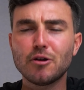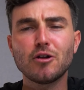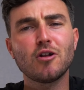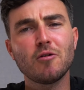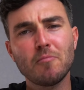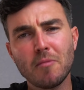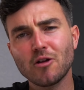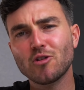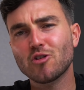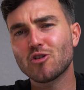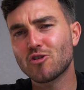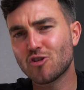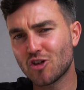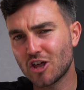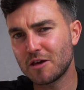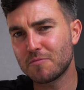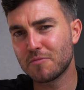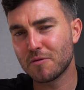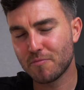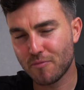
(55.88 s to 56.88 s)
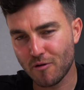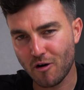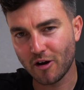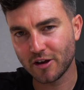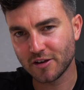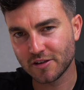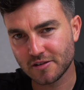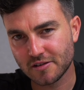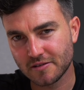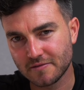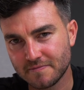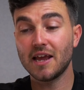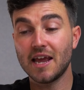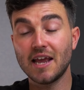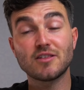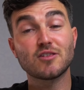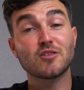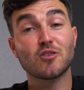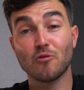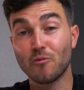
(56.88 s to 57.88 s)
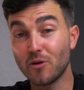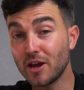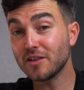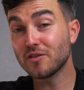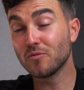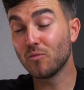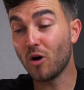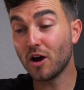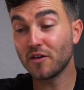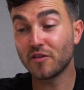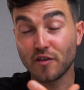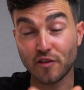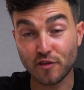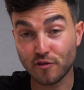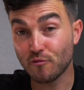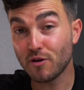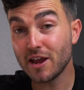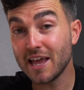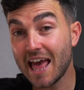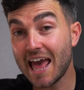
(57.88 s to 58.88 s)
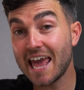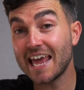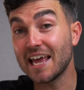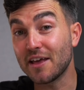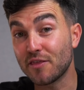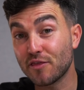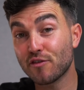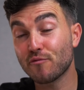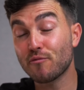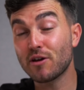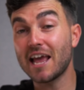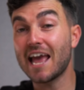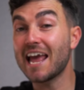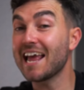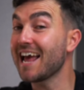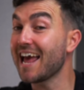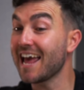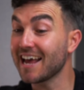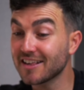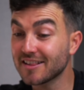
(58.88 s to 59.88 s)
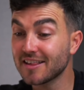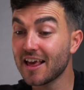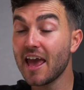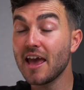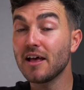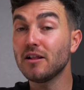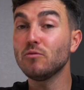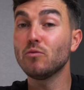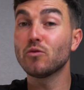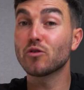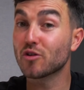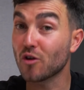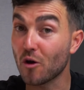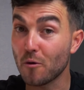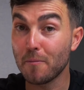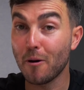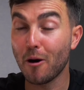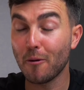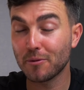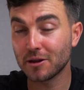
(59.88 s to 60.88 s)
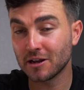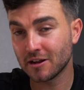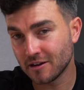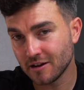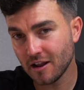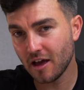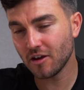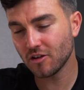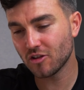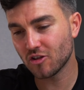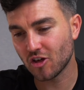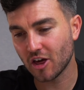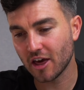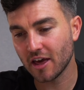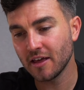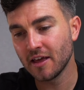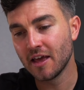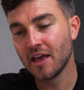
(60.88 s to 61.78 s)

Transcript: at a much cheaper price. It's the reason why the 3A and 3A XL were so popular last year,